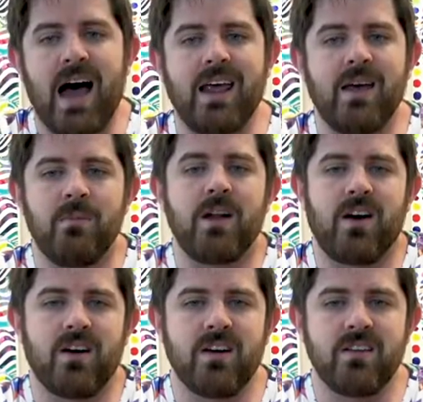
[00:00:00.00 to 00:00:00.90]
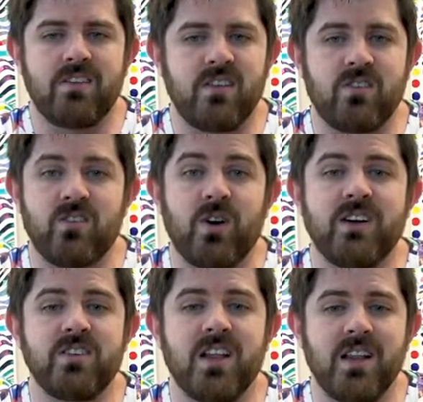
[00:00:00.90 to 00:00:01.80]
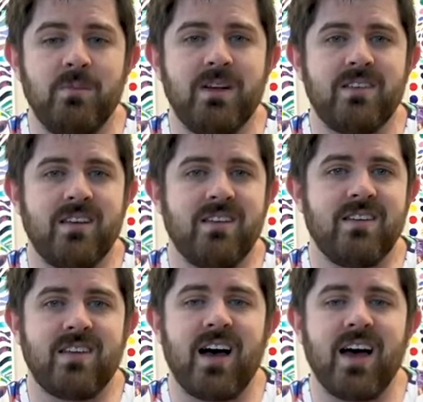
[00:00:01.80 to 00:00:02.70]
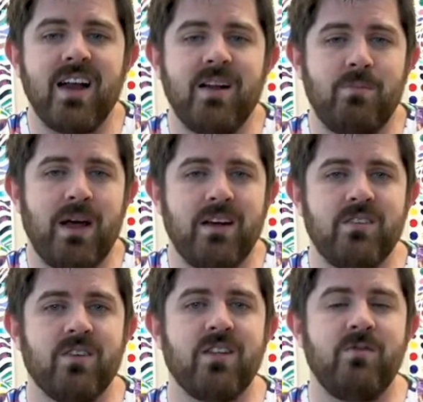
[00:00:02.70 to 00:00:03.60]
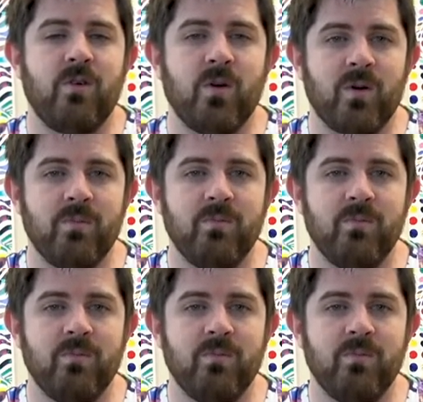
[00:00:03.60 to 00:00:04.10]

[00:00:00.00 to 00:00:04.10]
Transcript: I am an artist to stretch the limits in design and painterly form.